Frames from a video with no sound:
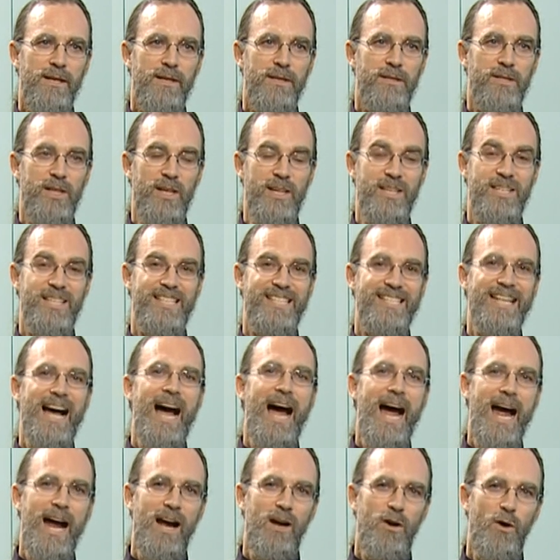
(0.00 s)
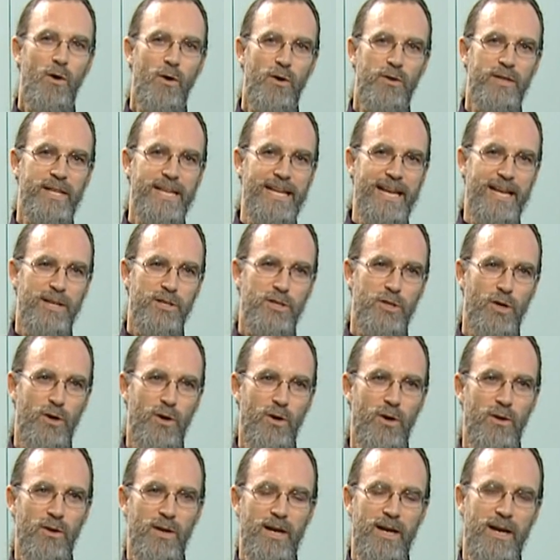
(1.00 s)
the style or the
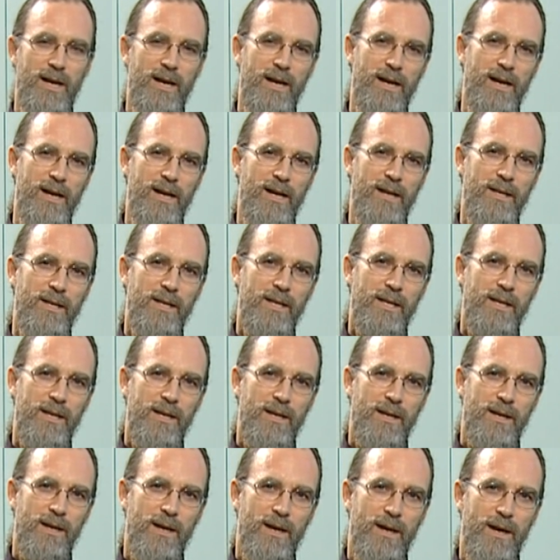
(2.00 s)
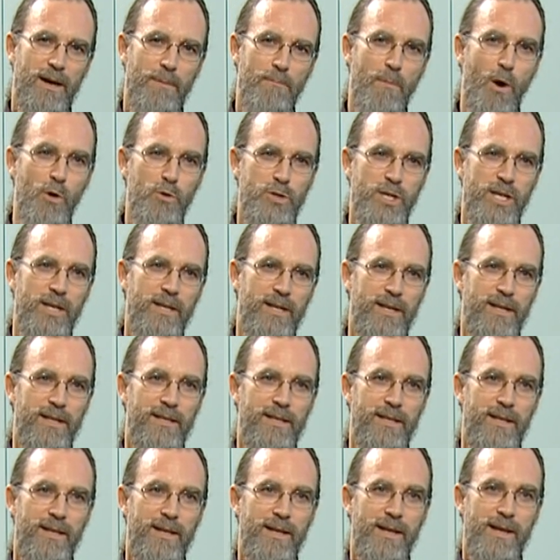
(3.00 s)
internal motion
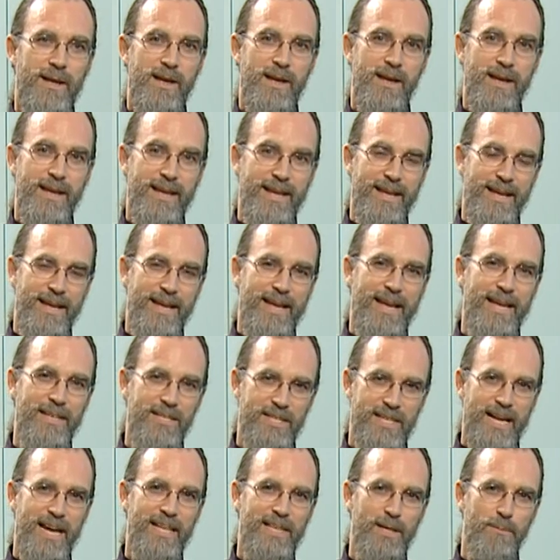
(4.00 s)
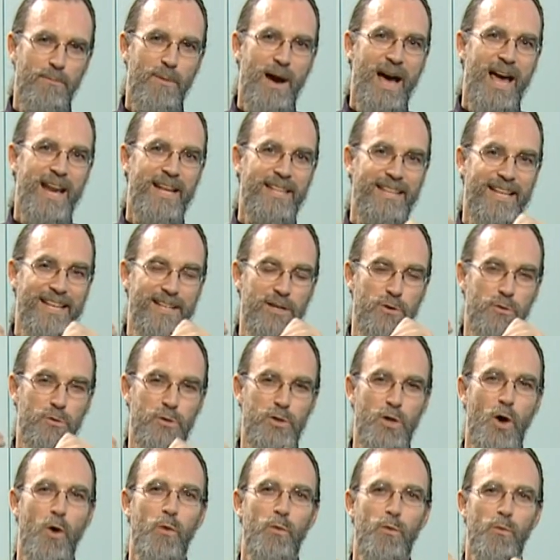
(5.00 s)
inside the body that you
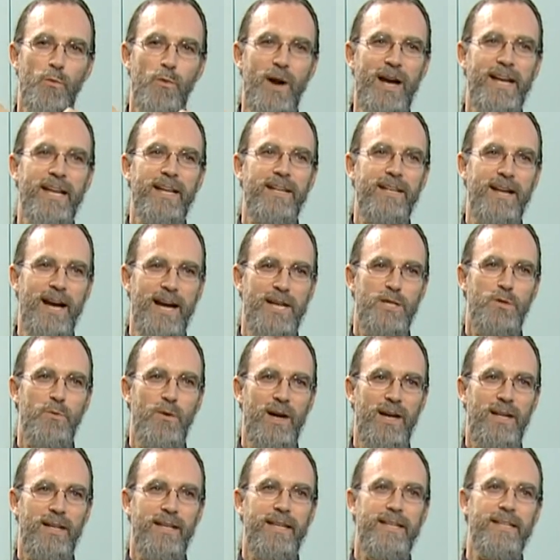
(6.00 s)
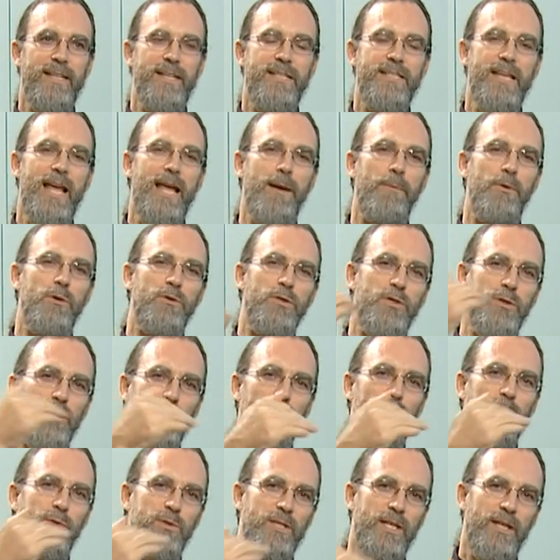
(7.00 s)
don't recognize readily that's able
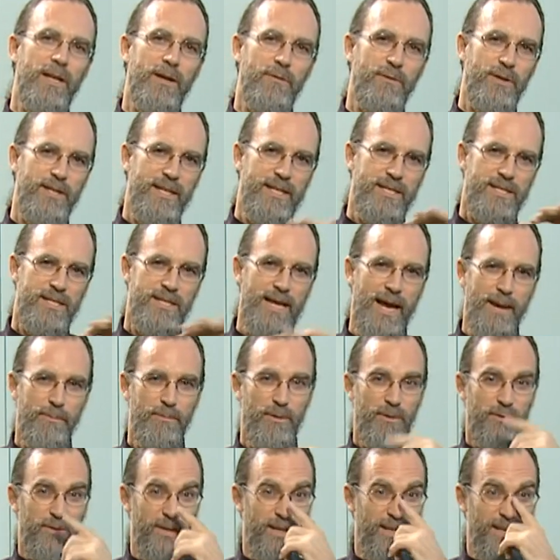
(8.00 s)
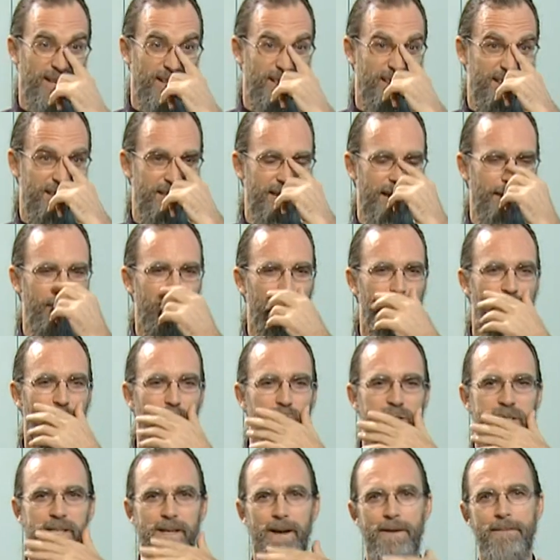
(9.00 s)
to deliver this type of
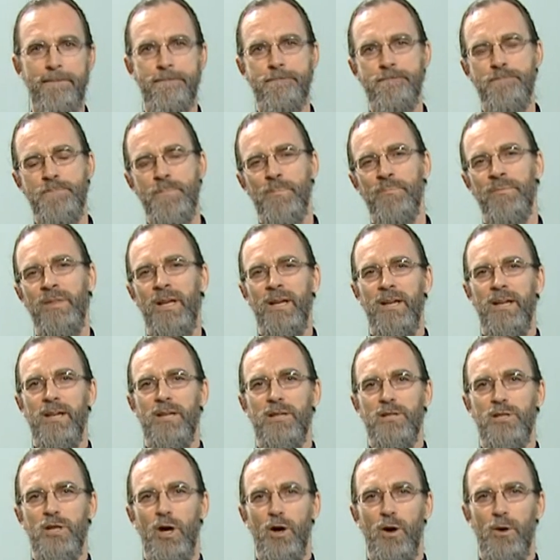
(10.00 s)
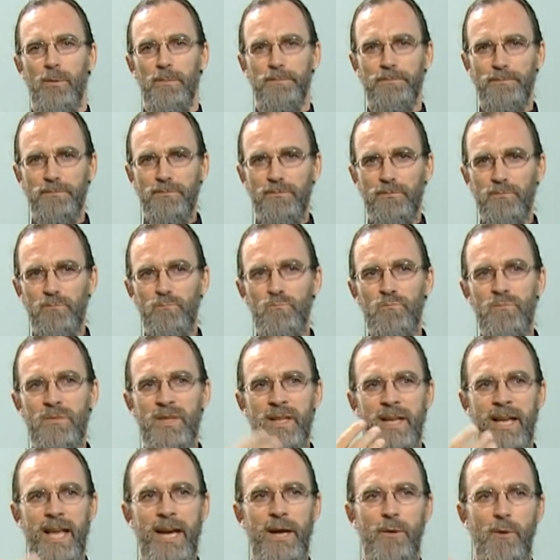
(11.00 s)
motion. So
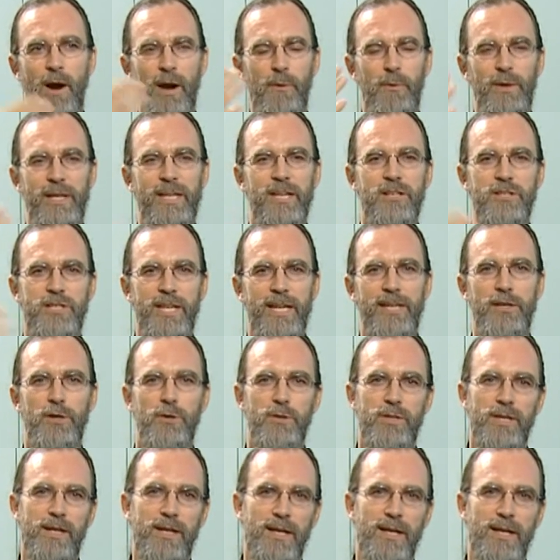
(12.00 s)
anyway, we continued